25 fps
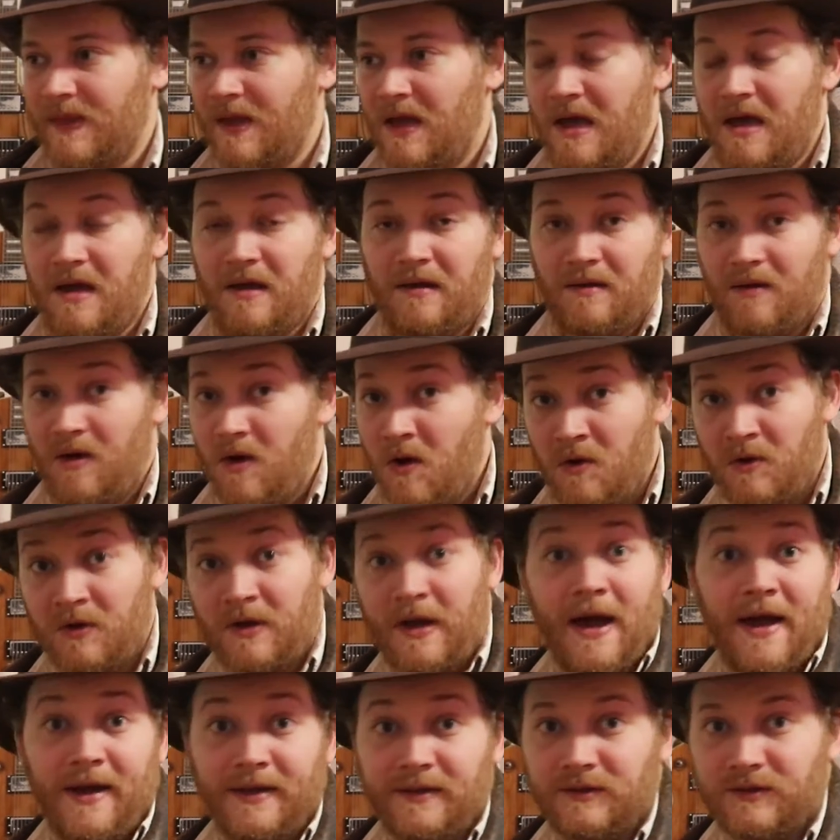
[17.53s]
all
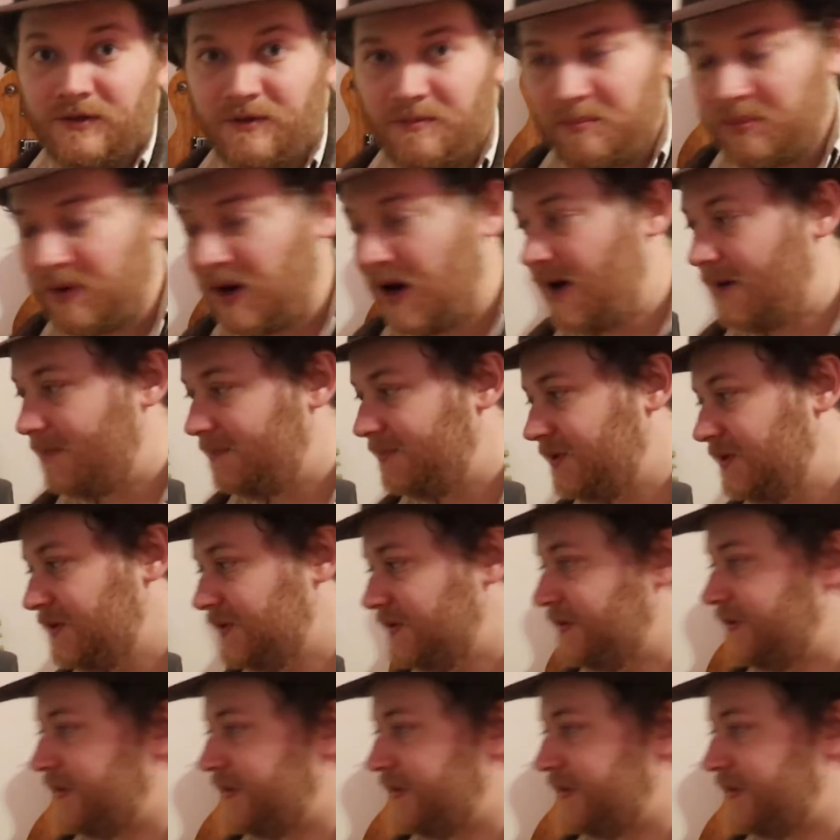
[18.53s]
kinds of props and